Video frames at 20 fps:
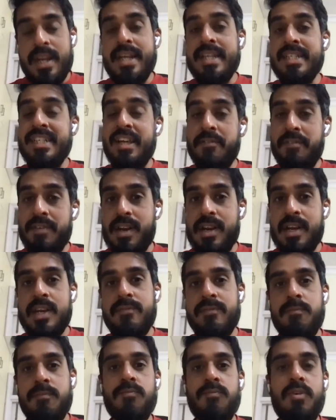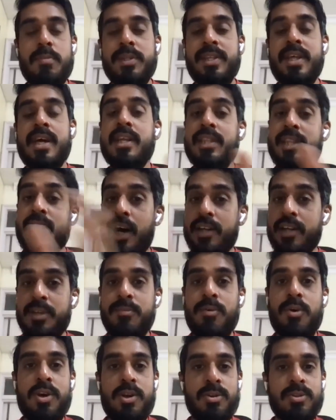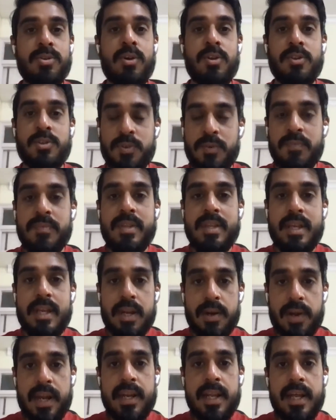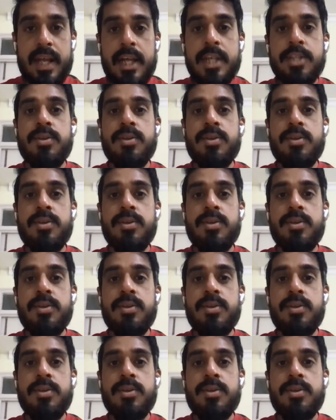it is definitely it will be there in the other modules also, right?